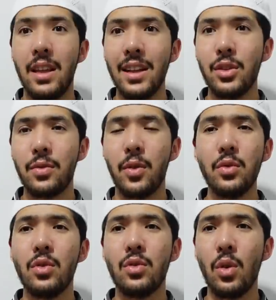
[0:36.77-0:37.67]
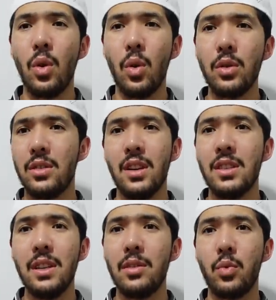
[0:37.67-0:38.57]
Dad, your phone is so old, it
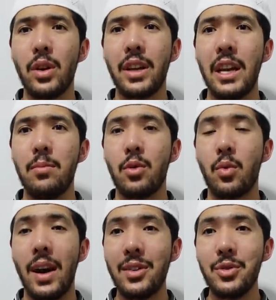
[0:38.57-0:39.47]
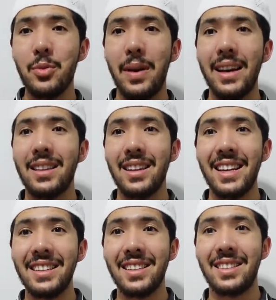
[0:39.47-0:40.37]
doesn't even work anymore. Why don't you buy the
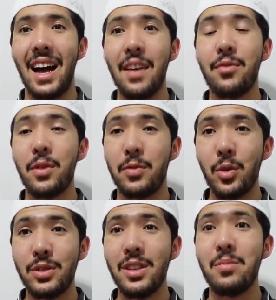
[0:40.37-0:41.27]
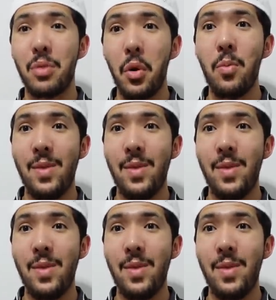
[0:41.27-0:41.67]
latest iPhone 14 Pro